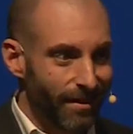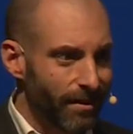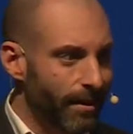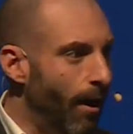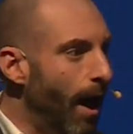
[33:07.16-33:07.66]

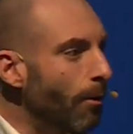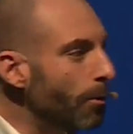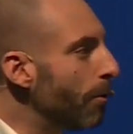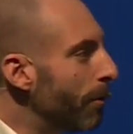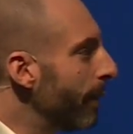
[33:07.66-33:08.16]
Now, how do
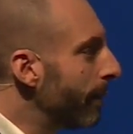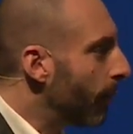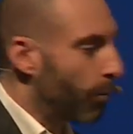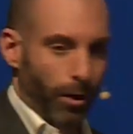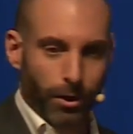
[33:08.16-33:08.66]
you think
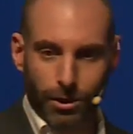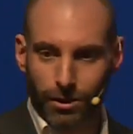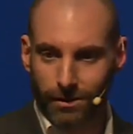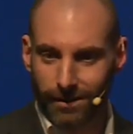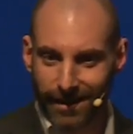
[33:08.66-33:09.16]
that works?
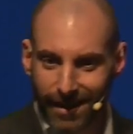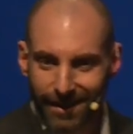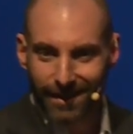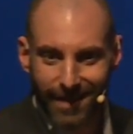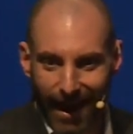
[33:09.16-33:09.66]
In
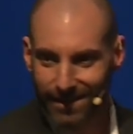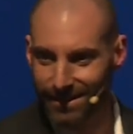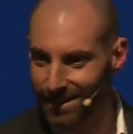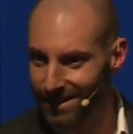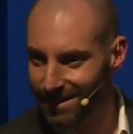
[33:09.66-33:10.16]
the
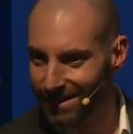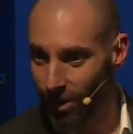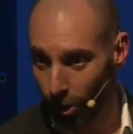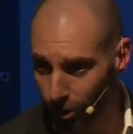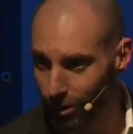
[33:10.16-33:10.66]
taxi
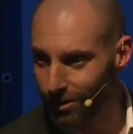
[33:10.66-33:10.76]
car,